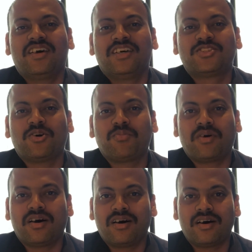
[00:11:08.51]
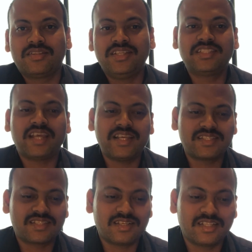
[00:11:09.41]
So these
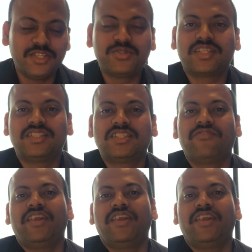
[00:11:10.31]
guys, the news agency